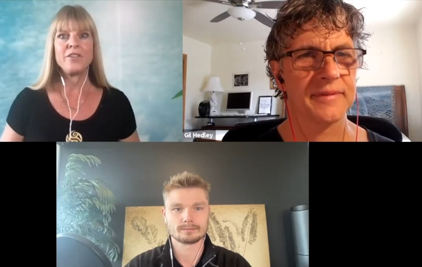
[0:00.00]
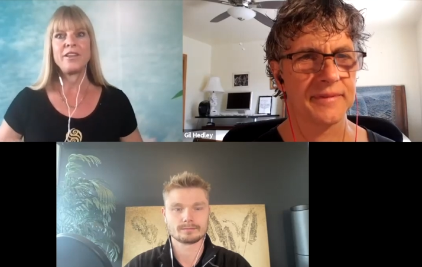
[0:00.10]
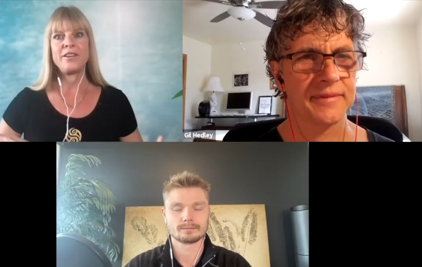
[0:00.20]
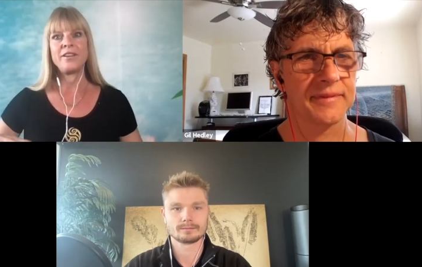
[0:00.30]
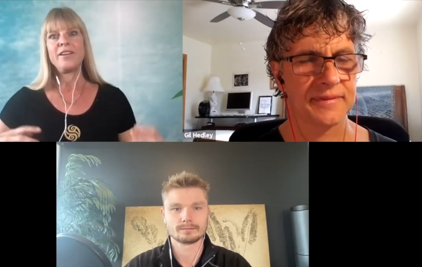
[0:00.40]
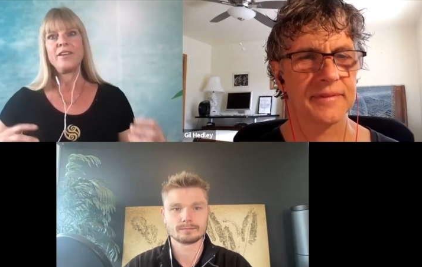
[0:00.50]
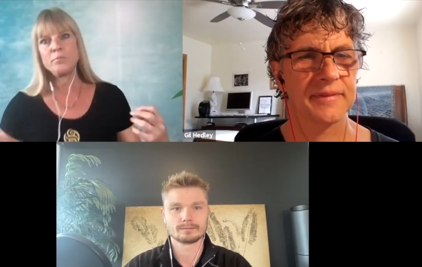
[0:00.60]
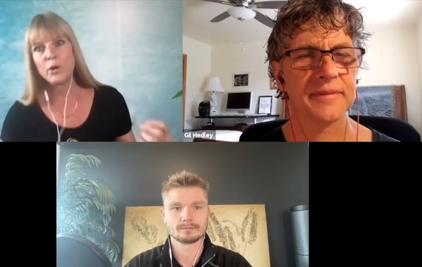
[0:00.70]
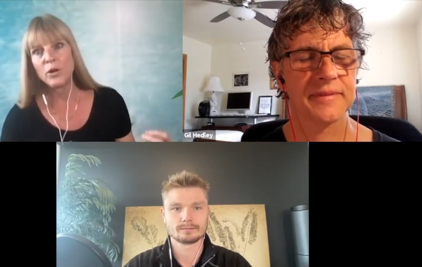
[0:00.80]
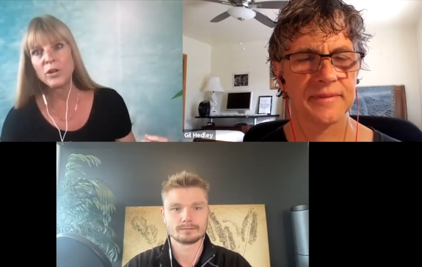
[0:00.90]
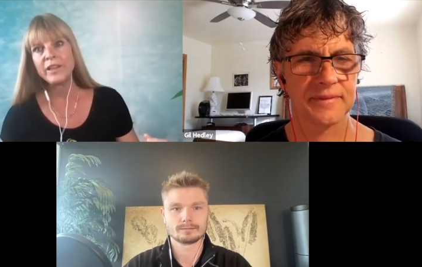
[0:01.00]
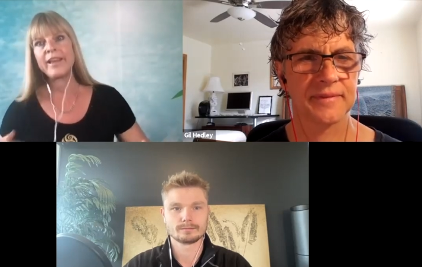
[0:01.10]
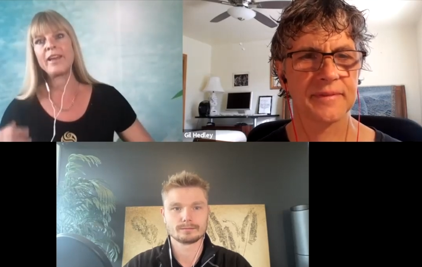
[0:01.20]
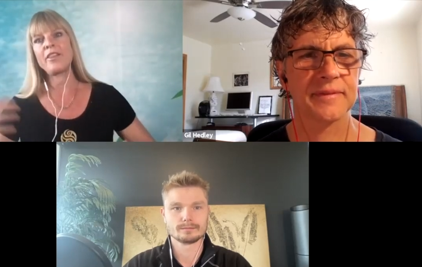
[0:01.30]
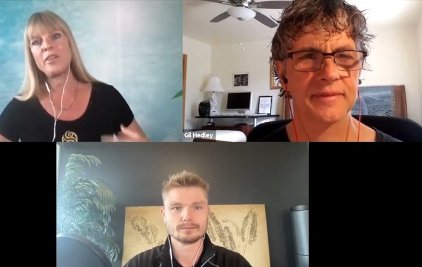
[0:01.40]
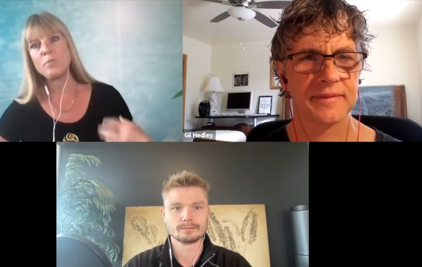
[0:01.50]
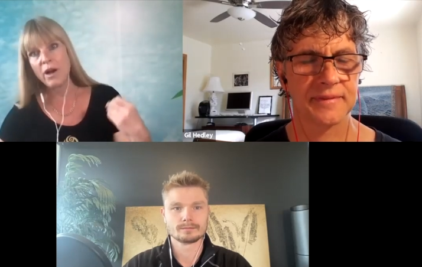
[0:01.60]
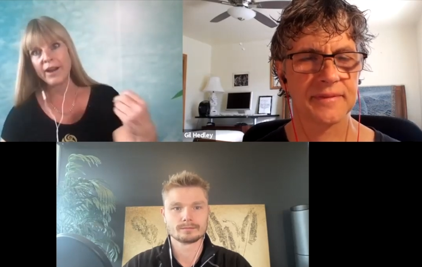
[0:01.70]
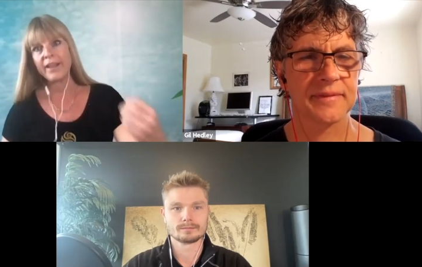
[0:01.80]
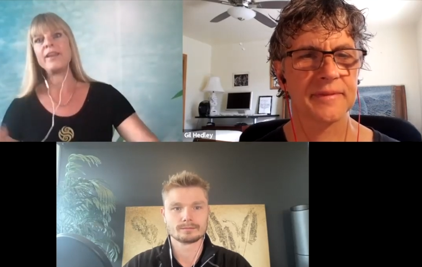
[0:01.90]
Speaker 1: than pulling the
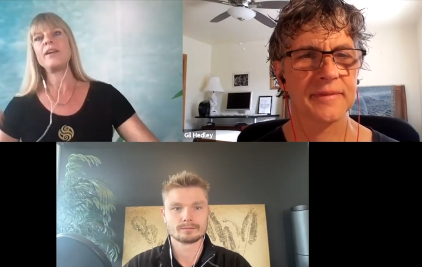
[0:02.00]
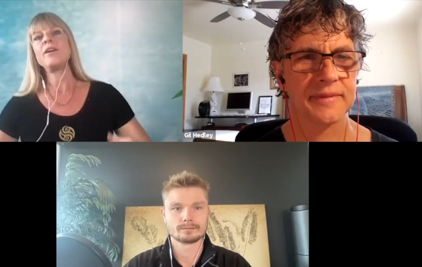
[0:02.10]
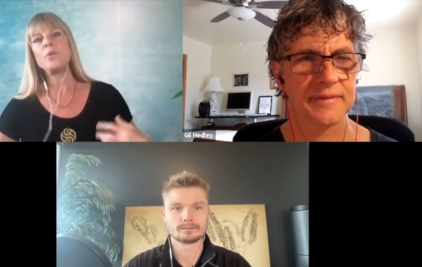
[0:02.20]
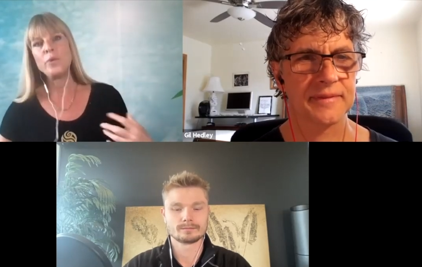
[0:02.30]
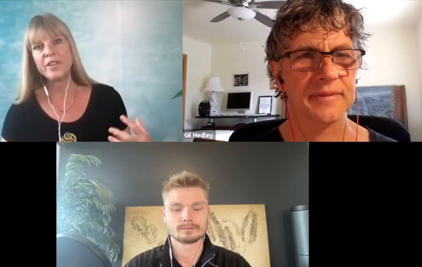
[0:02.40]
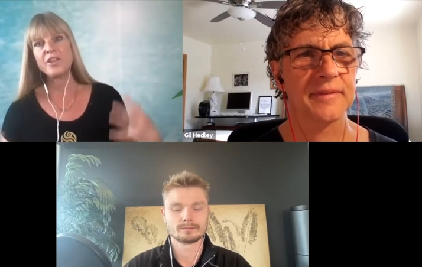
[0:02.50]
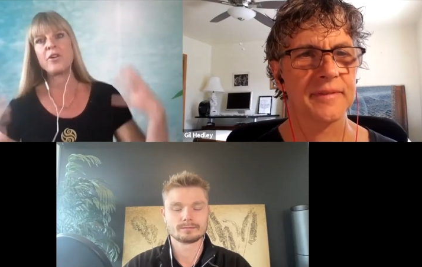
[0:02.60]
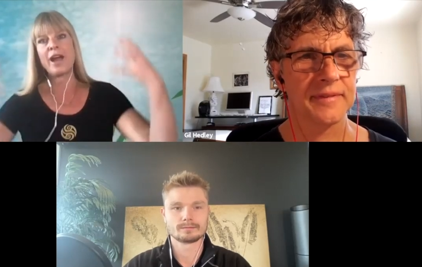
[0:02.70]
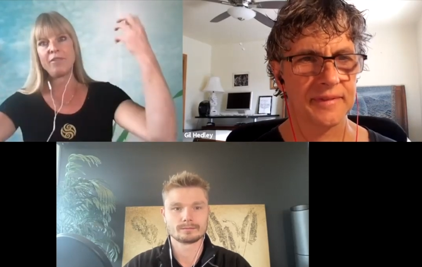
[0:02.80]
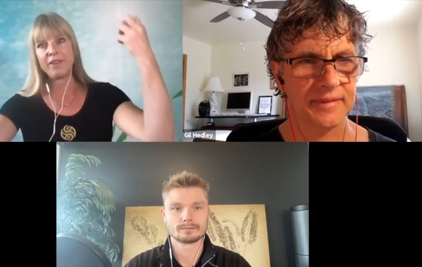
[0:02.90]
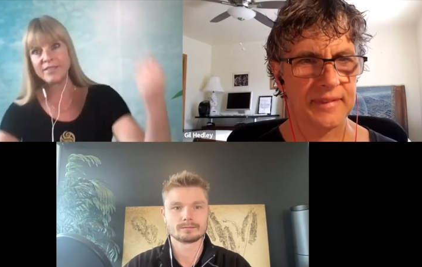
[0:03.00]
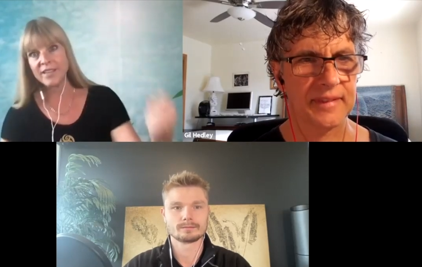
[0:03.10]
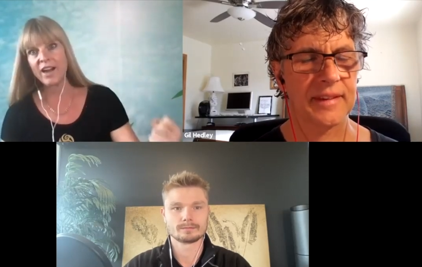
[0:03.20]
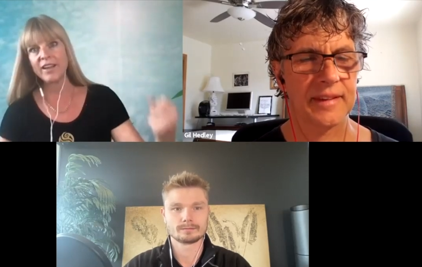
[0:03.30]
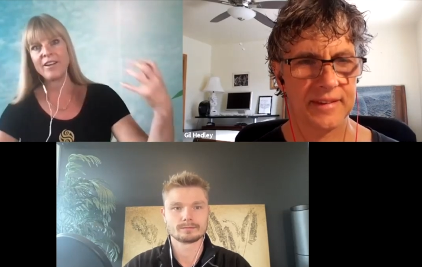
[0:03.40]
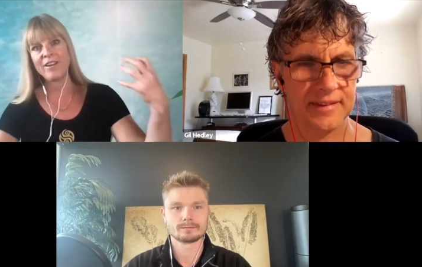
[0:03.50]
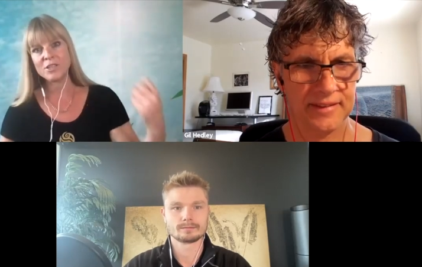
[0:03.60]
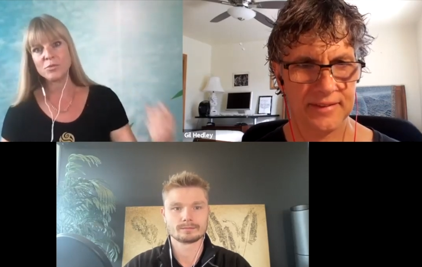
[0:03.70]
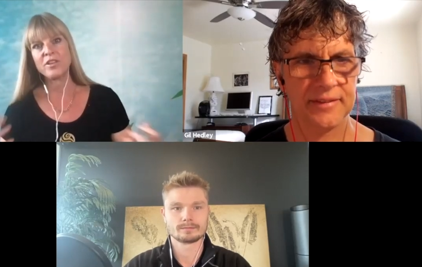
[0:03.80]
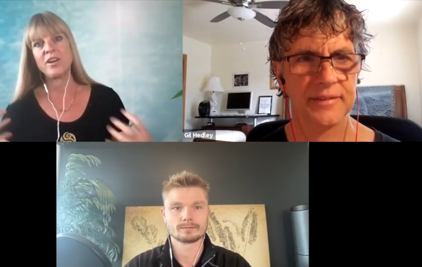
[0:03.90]
body with gravity tugging on
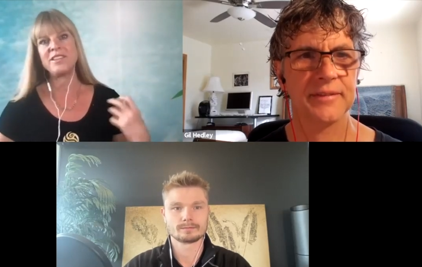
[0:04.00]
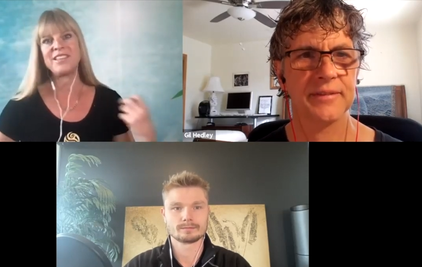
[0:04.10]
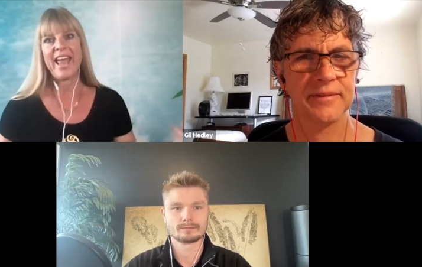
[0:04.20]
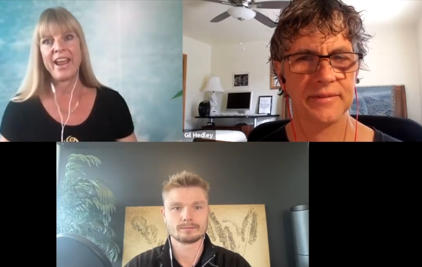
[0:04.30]
us with all these mm-hmm.